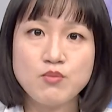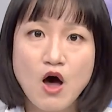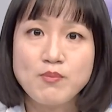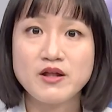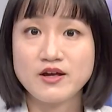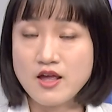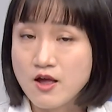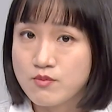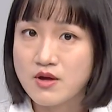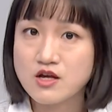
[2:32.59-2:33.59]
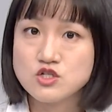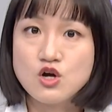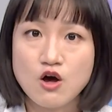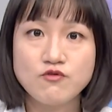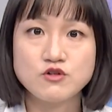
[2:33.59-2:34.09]
public image
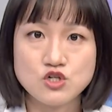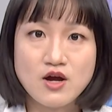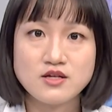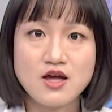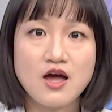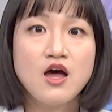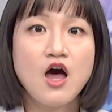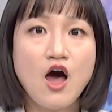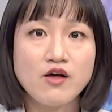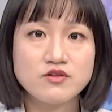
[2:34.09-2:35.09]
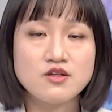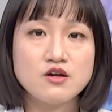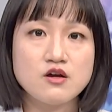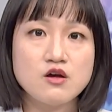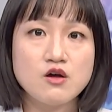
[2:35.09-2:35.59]
of China on
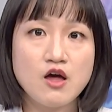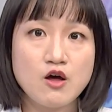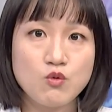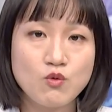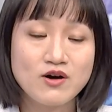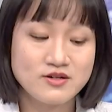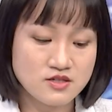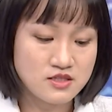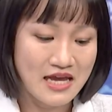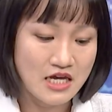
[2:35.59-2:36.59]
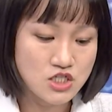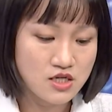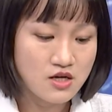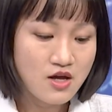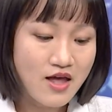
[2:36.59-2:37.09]
the world stage.
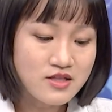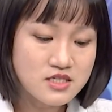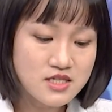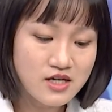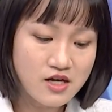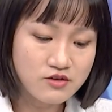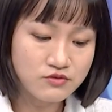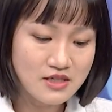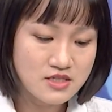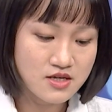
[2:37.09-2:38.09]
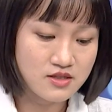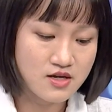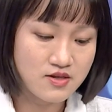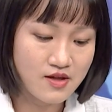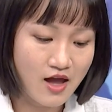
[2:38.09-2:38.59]
And the second reason
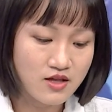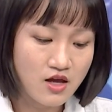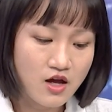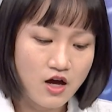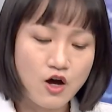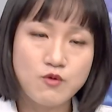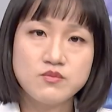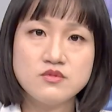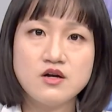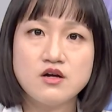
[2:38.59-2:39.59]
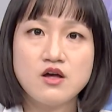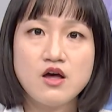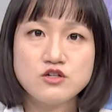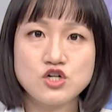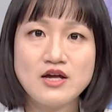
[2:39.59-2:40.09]
is that the
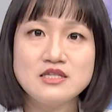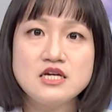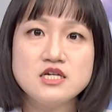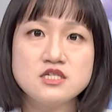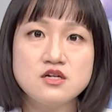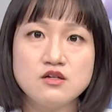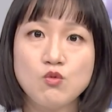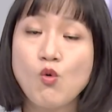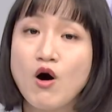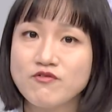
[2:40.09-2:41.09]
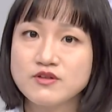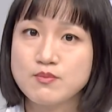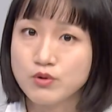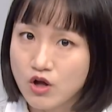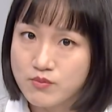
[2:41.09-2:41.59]
Chinese war of
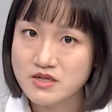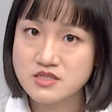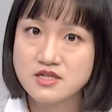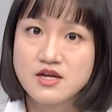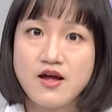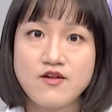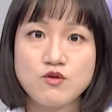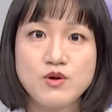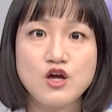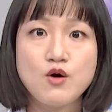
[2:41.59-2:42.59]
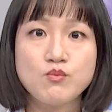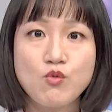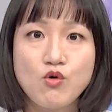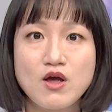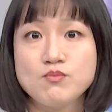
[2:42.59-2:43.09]
diplomacy has become
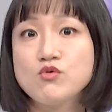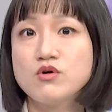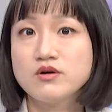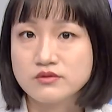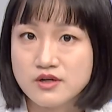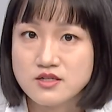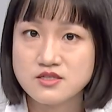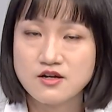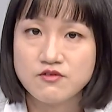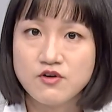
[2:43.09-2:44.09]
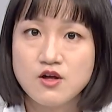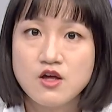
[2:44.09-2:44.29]
more and more aggressive.